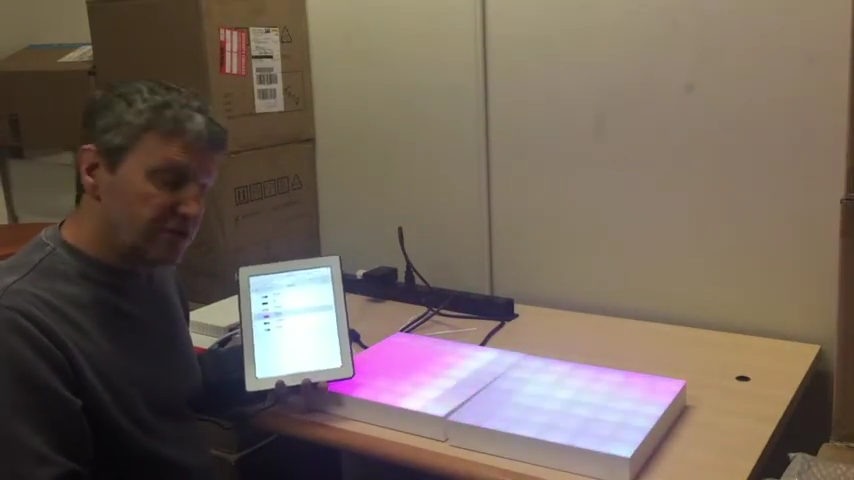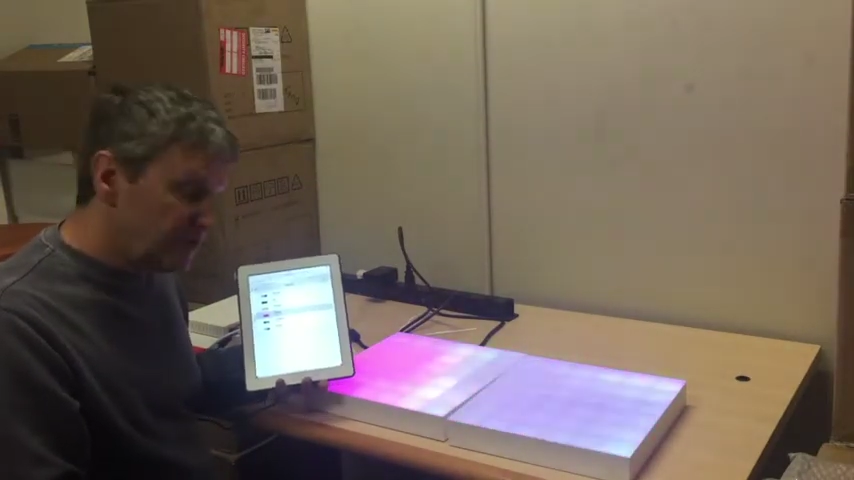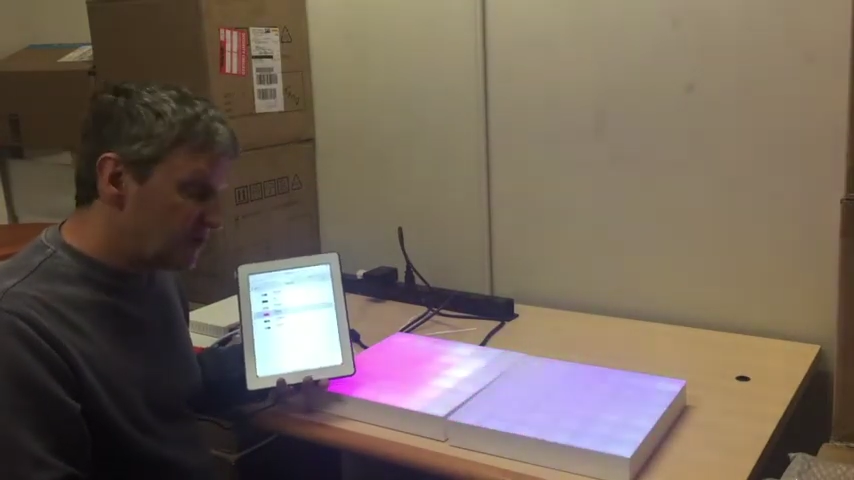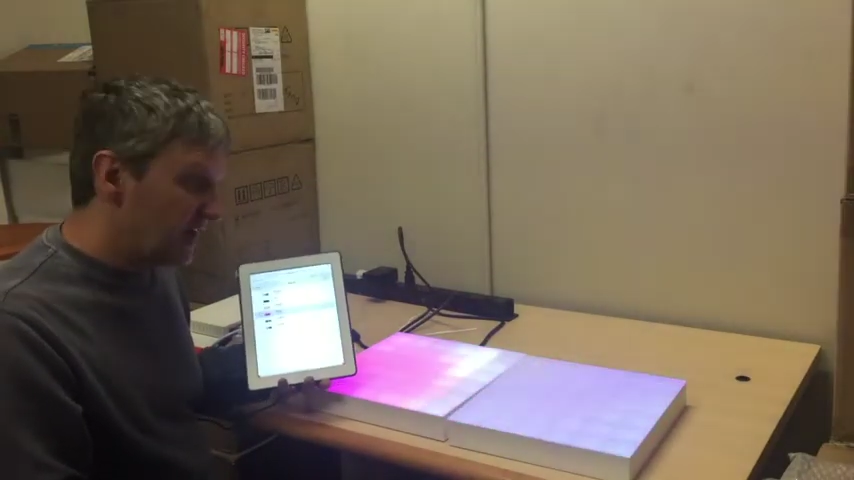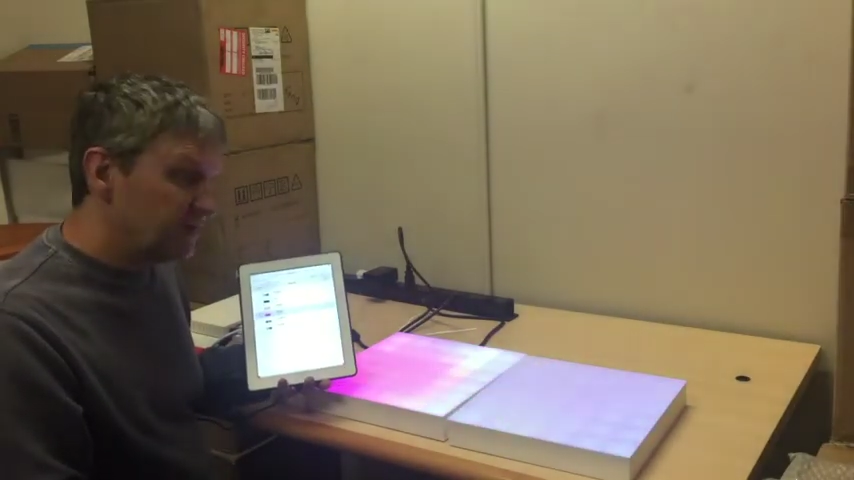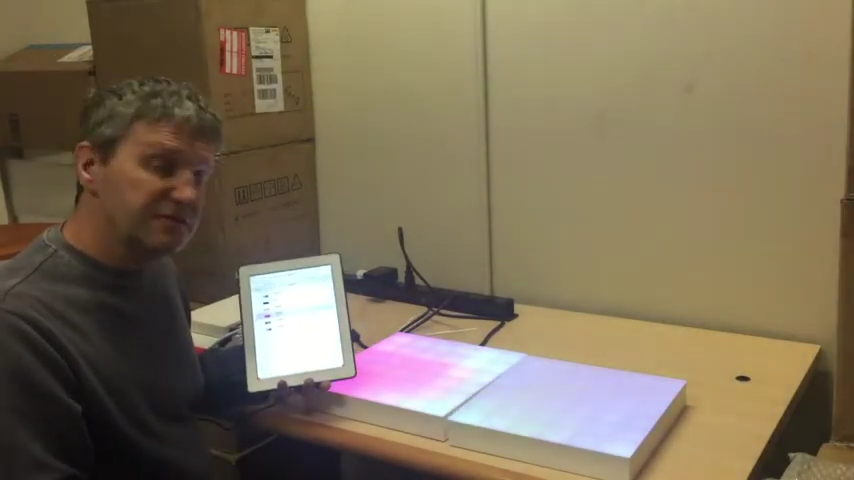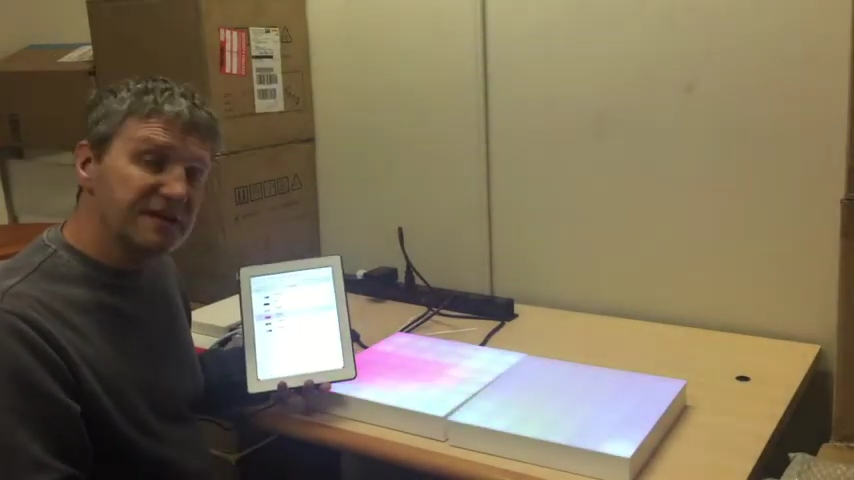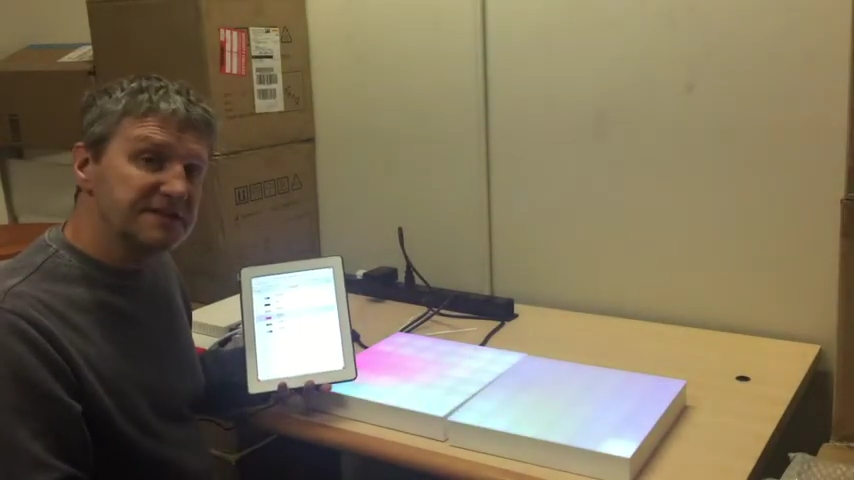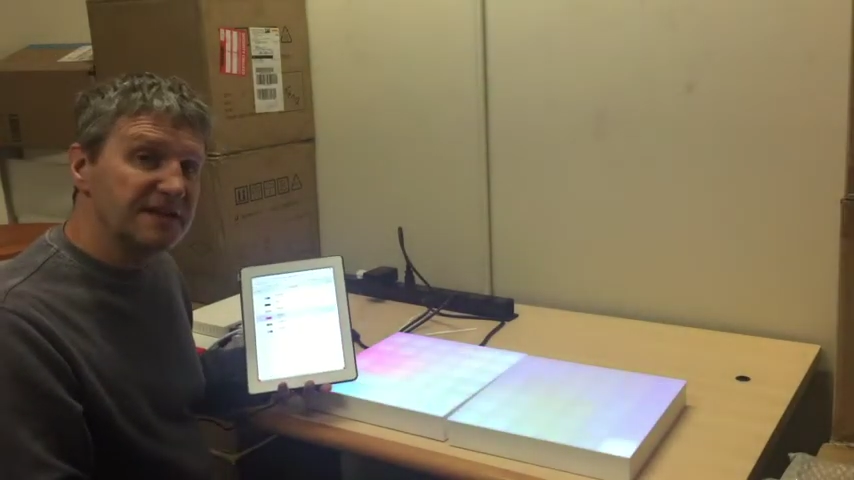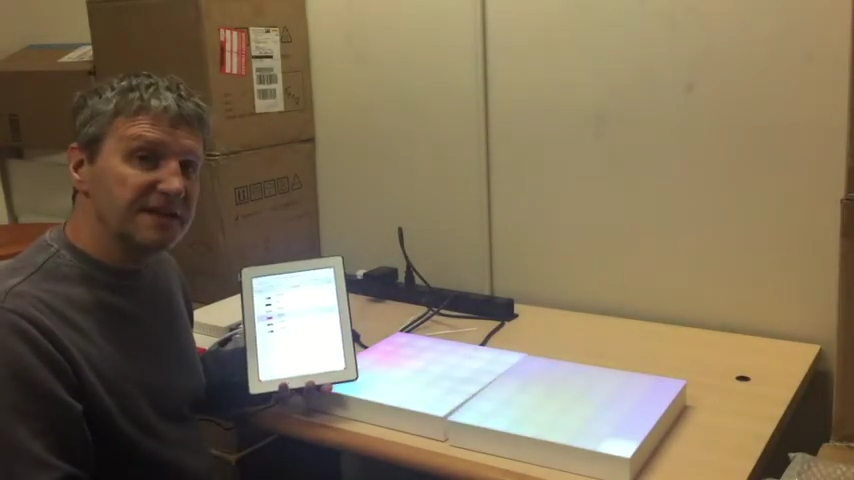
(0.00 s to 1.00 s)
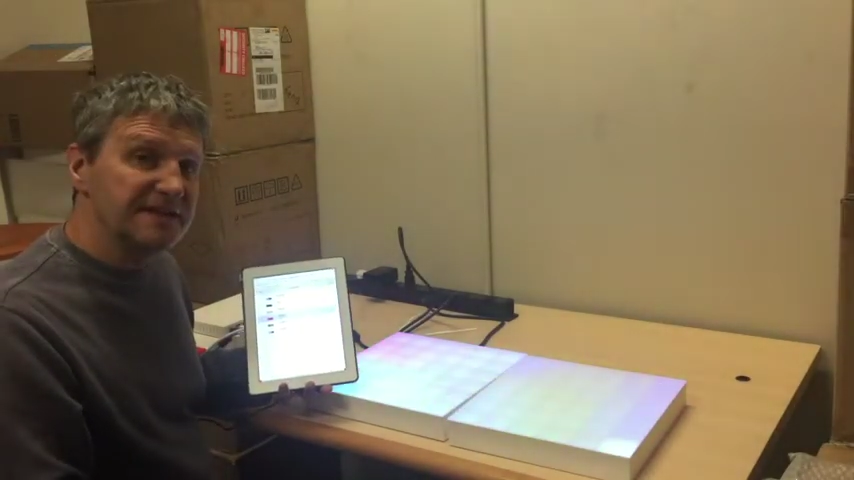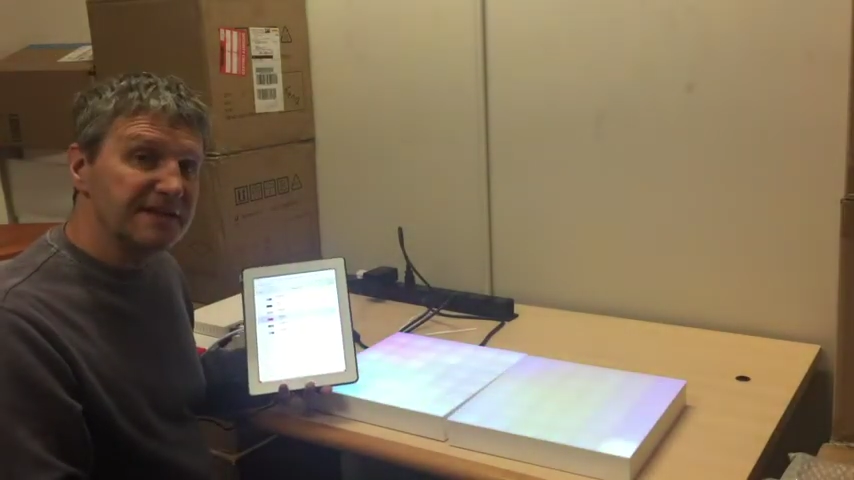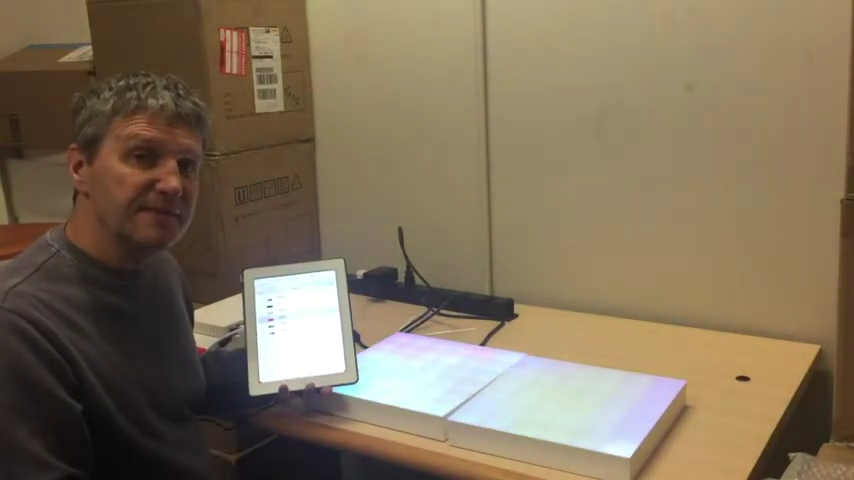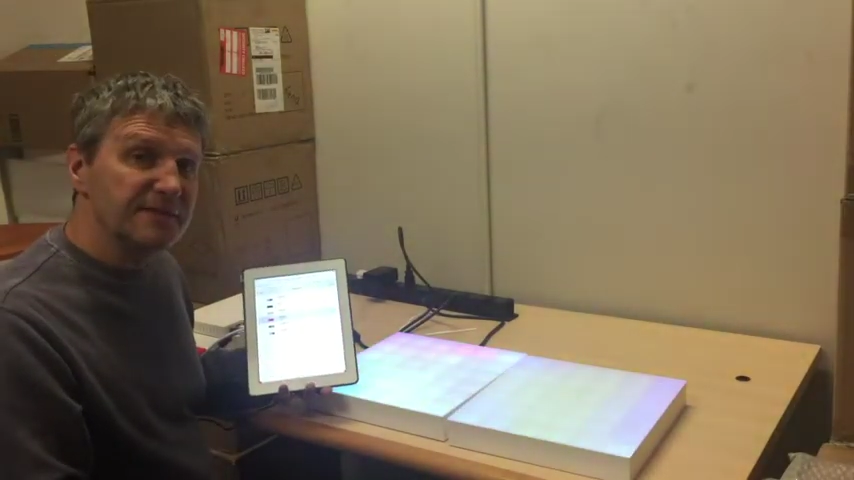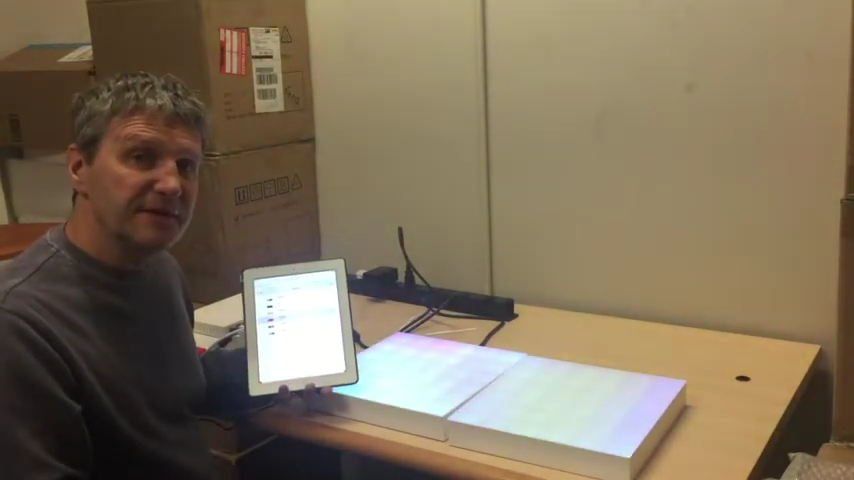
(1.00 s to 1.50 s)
reach out to us anytime